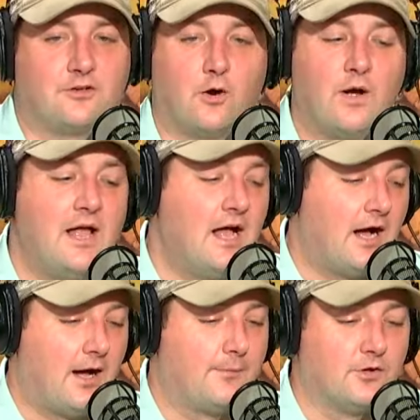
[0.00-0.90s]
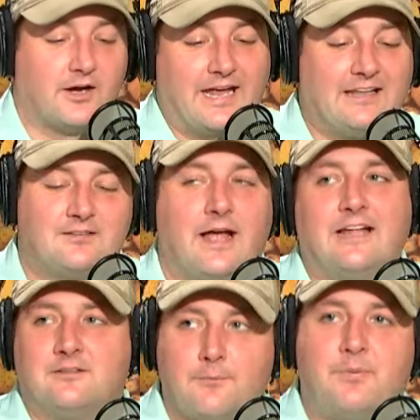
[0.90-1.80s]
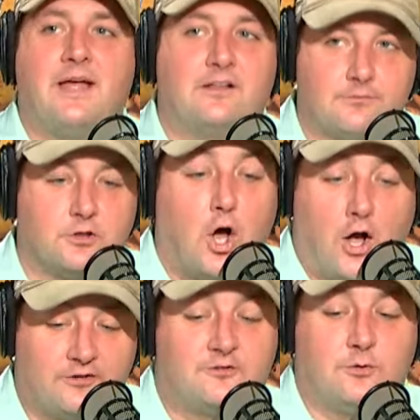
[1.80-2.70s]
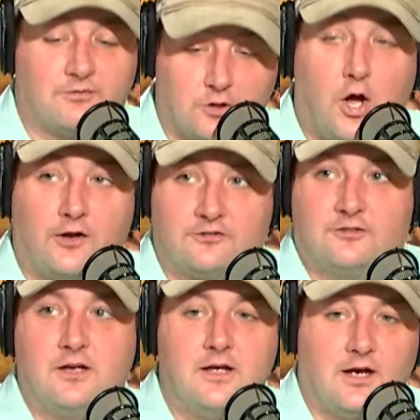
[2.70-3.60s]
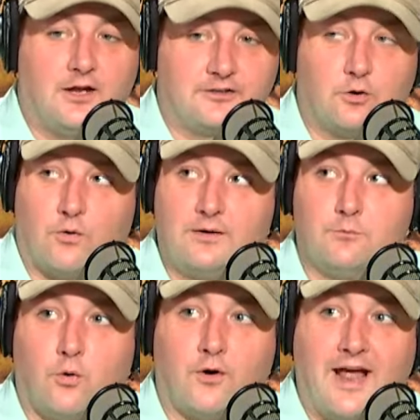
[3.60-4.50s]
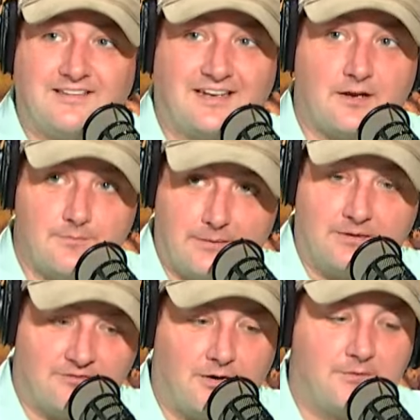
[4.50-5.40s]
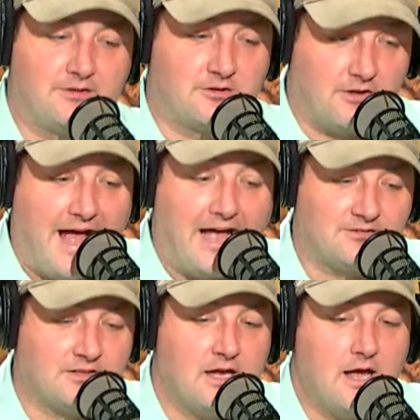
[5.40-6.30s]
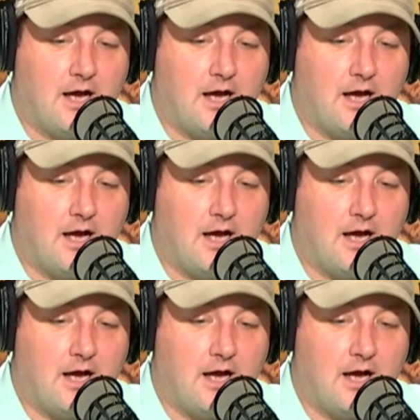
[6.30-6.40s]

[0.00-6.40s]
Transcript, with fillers: So um, look, it's a it's a big loss to have lost uh, Dakorien Moore as a commitment from this class.